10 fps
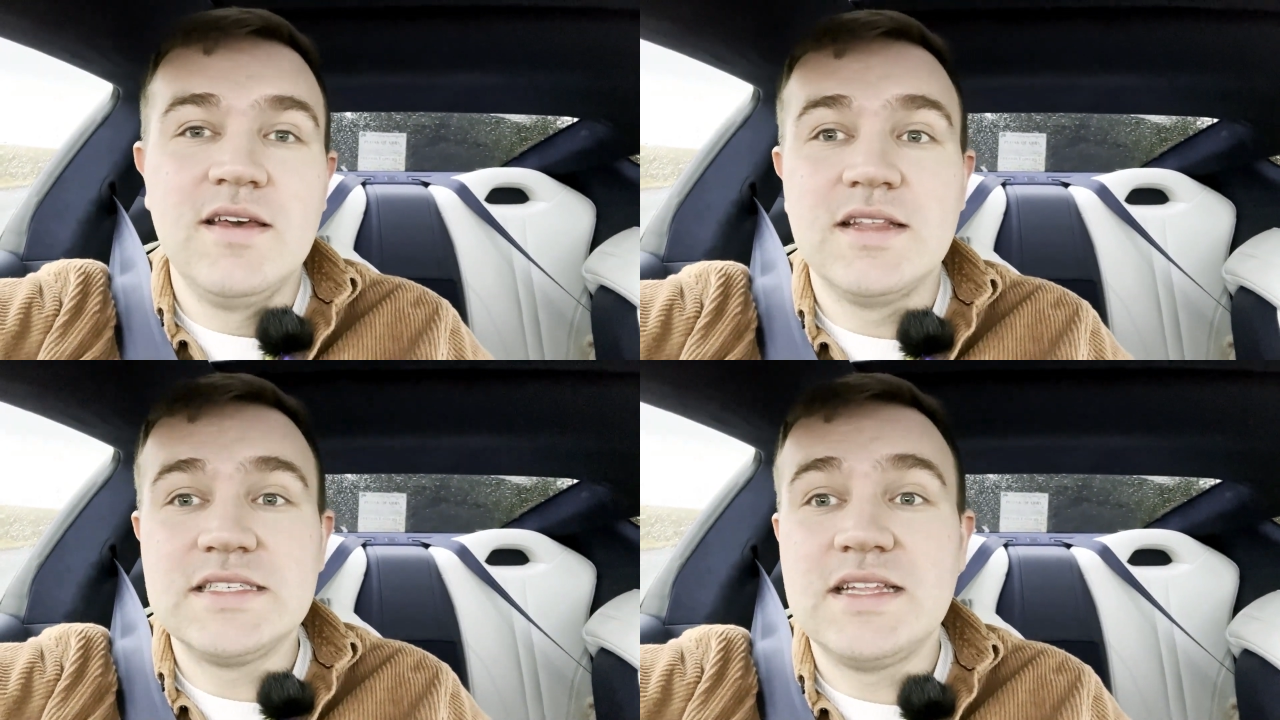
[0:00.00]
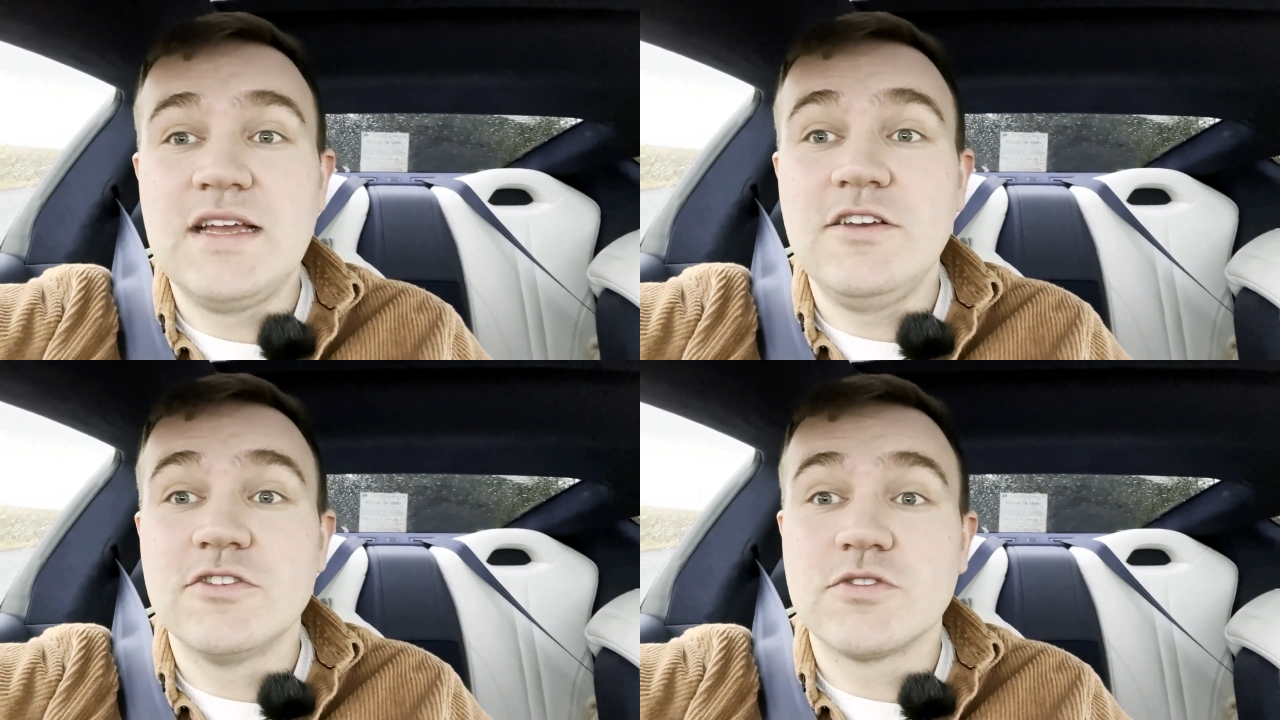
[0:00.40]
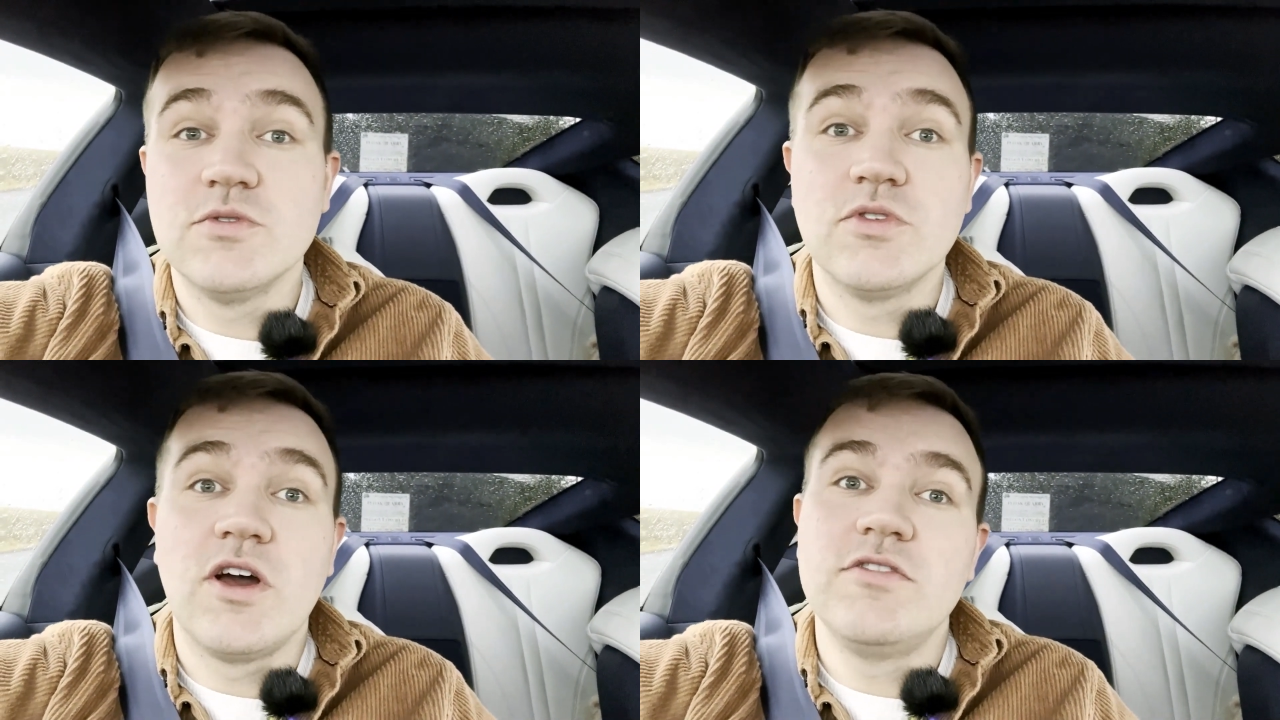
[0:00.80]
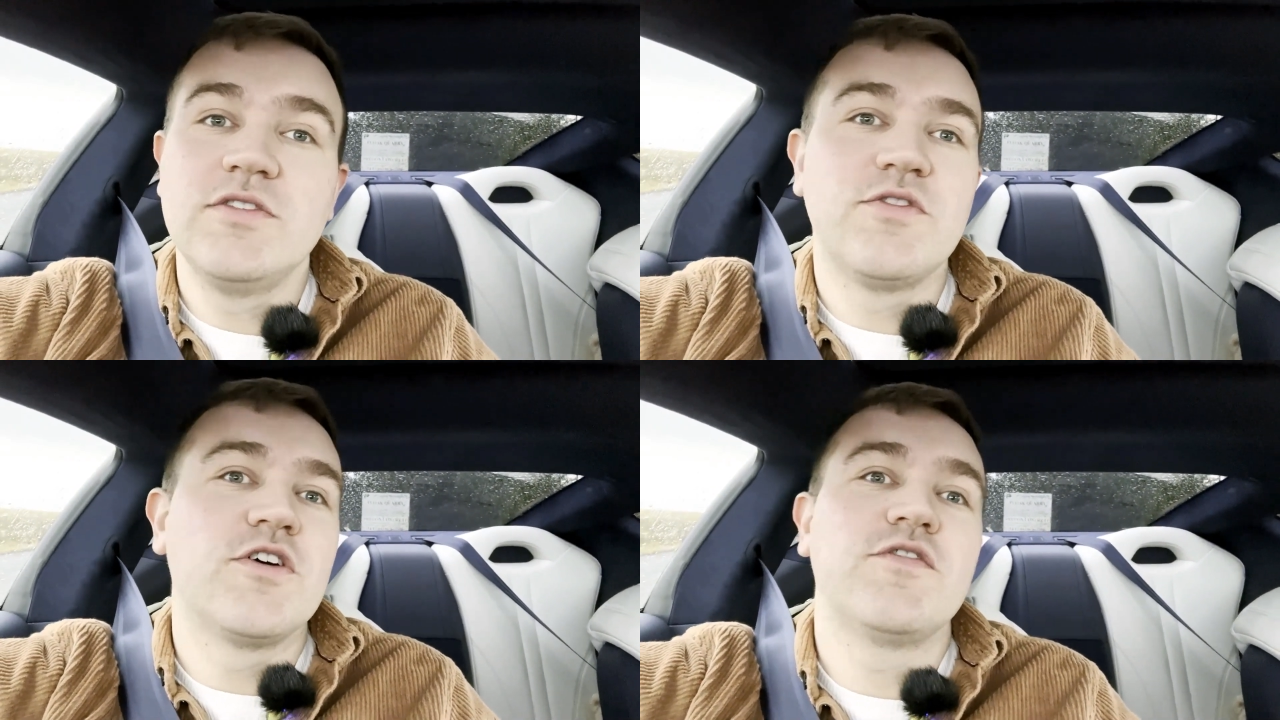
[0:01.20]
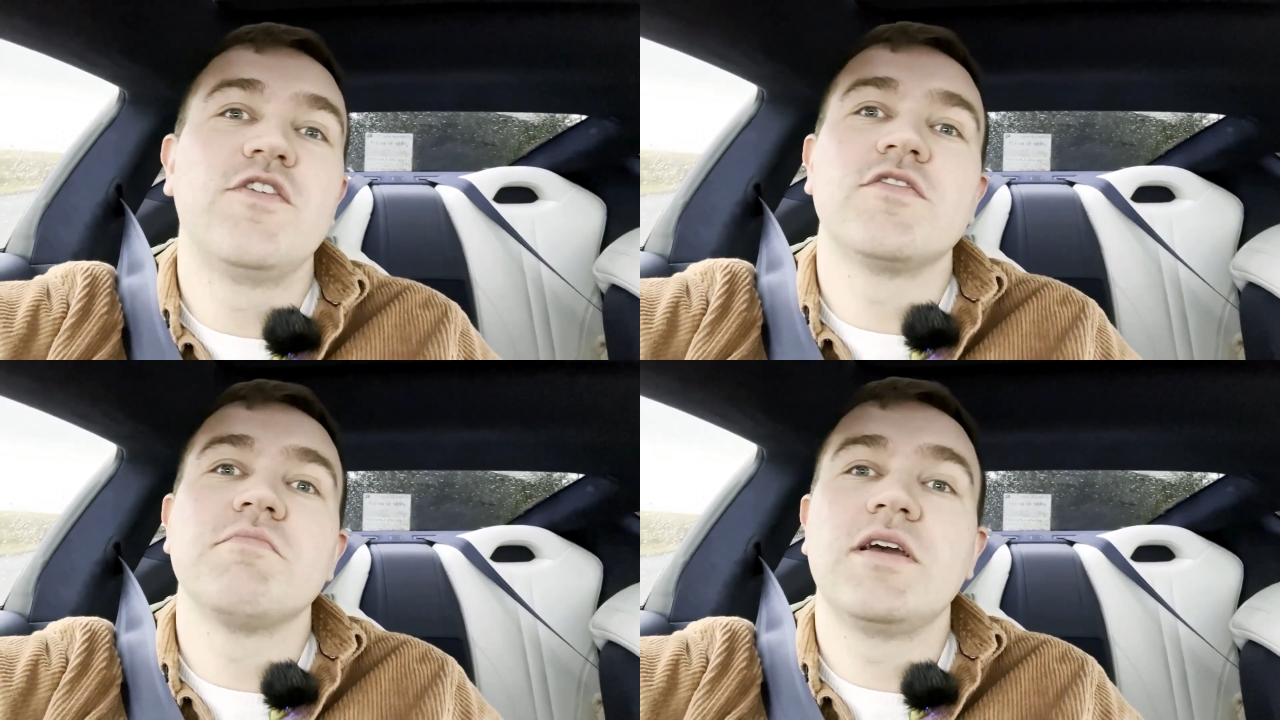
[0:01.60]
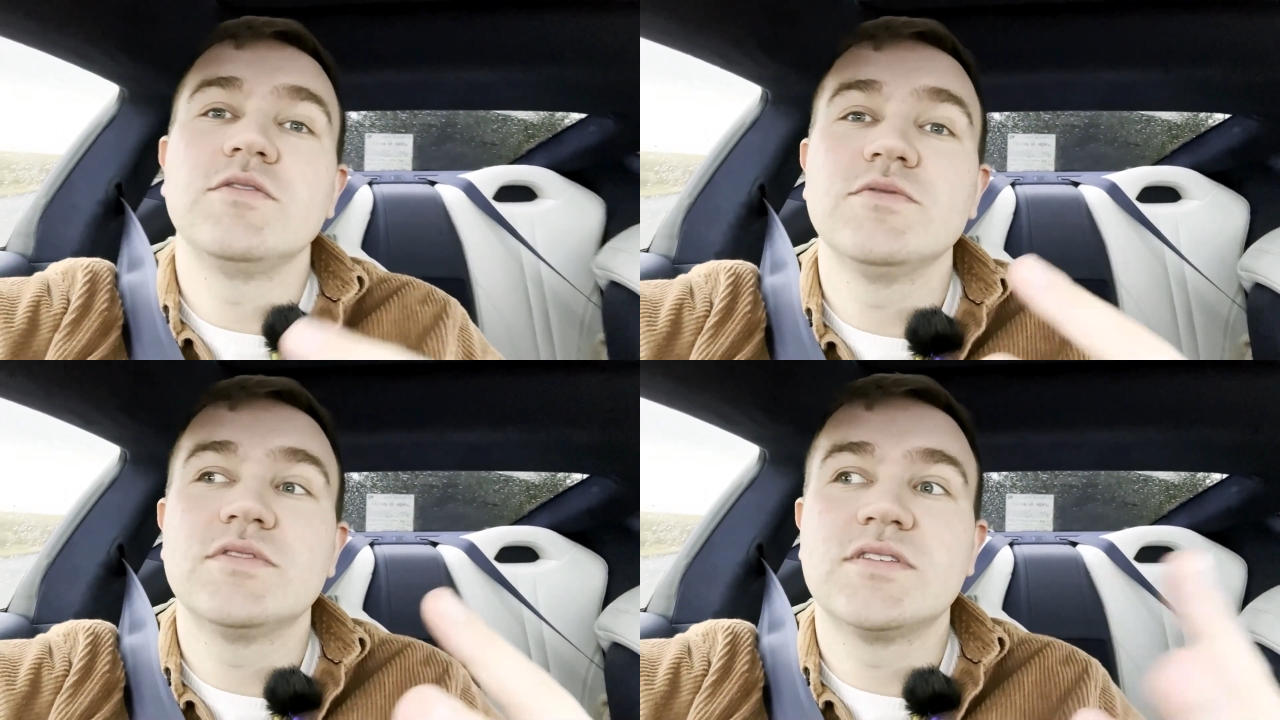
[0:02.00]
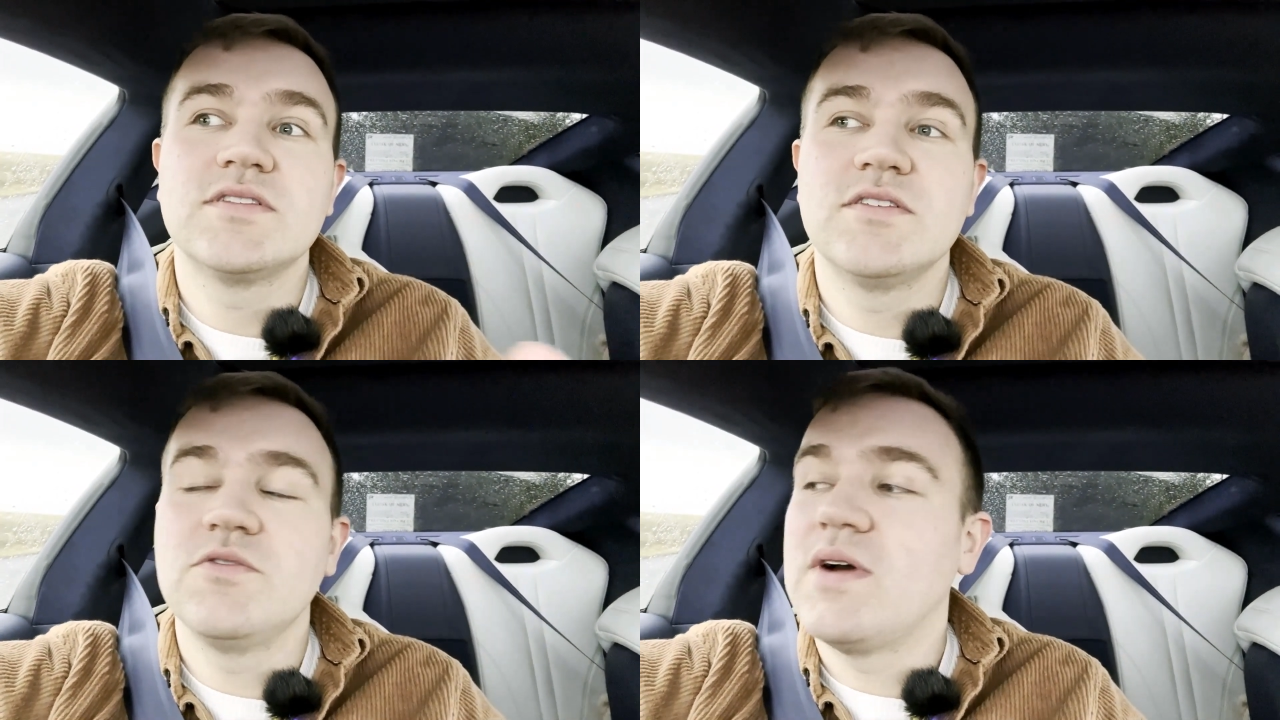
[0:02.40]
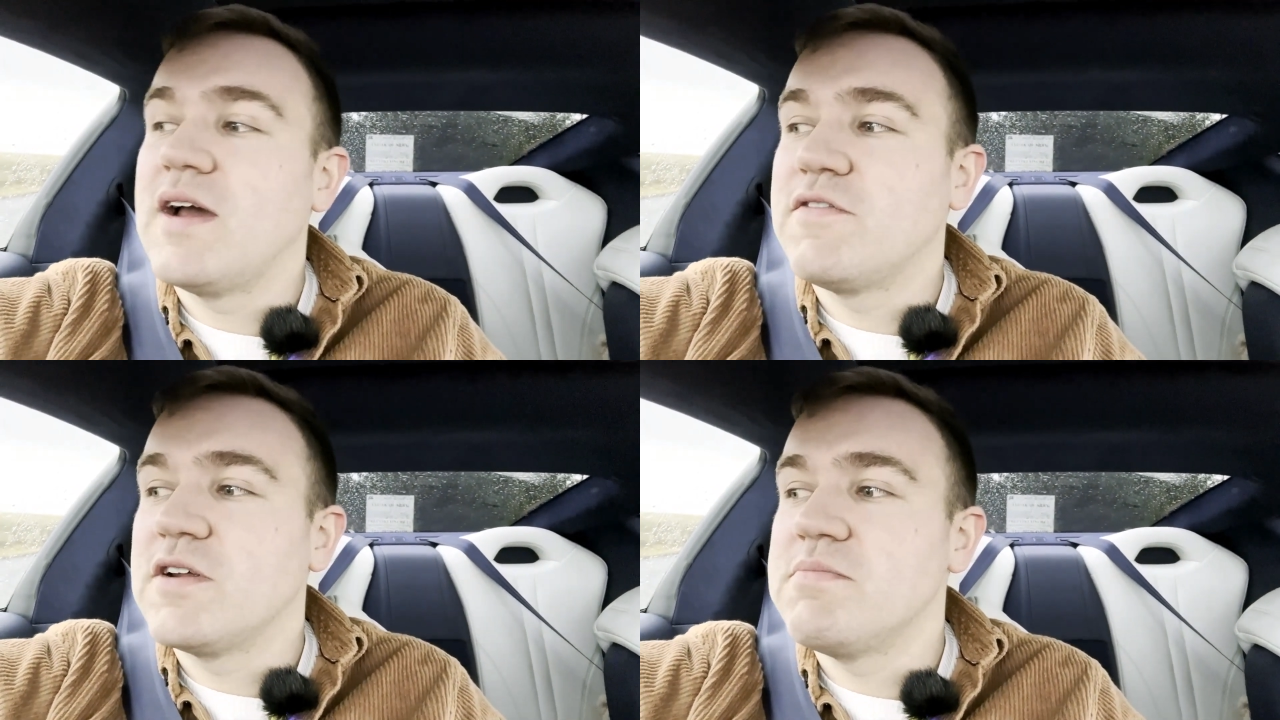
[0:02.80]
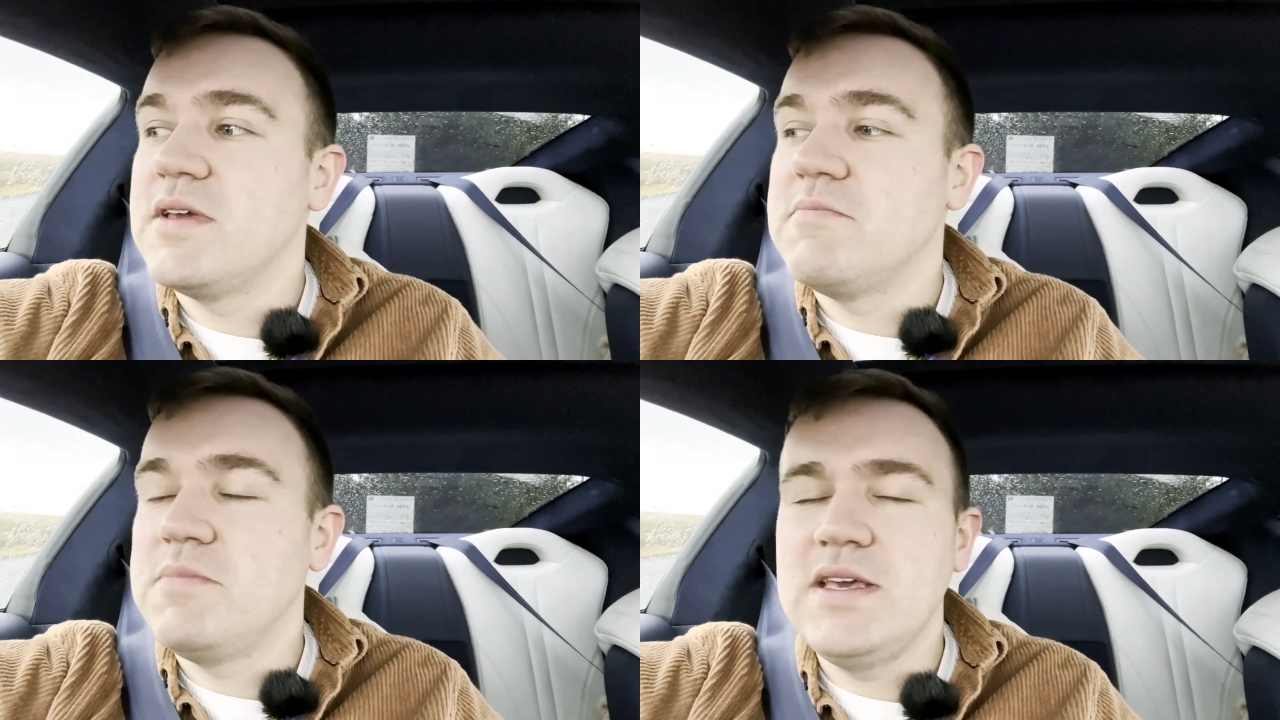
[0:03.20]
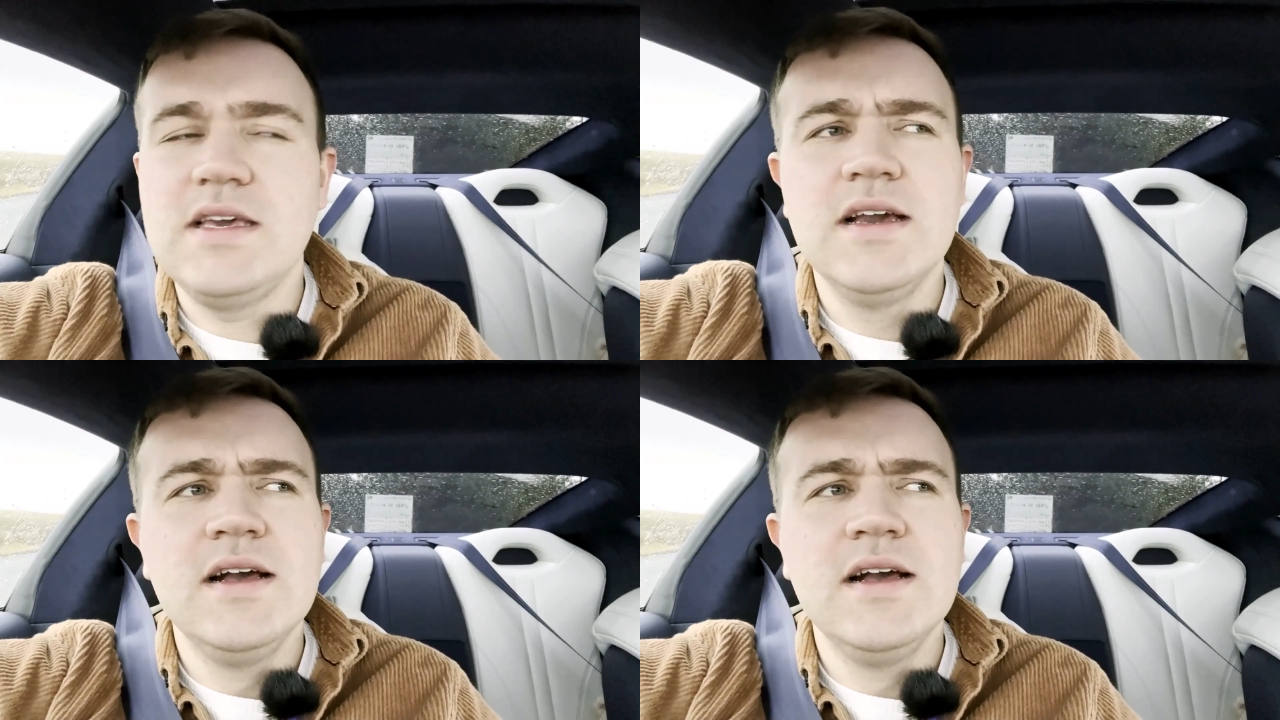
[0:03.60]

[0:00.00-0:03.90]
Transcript: it's nine years old, 140,000 miles, whatever it may be,